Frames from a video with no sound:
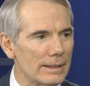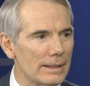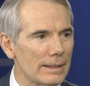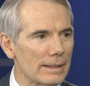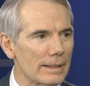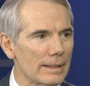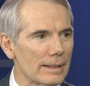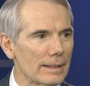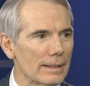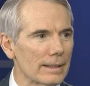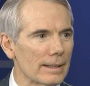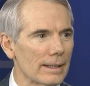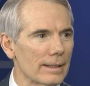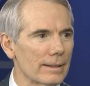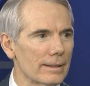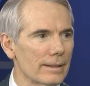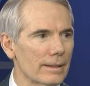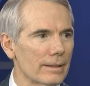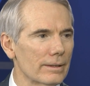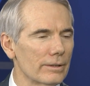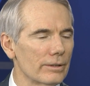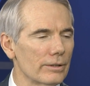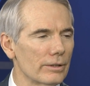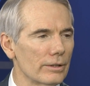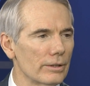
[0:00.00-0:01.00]
And I
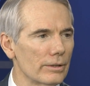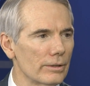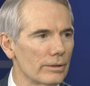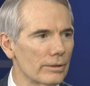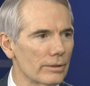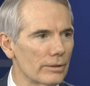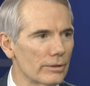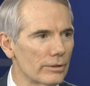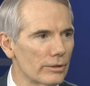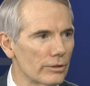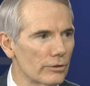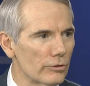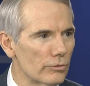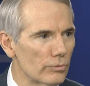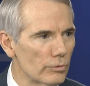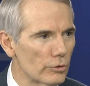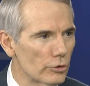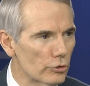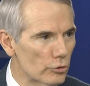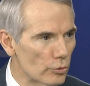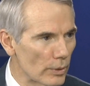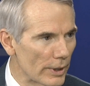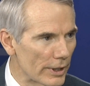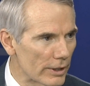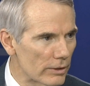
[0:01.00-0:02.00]
think the, the, the,
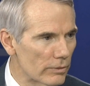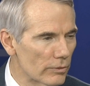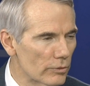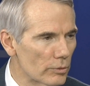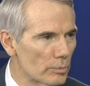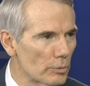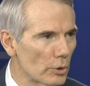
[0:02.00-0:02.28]
strength of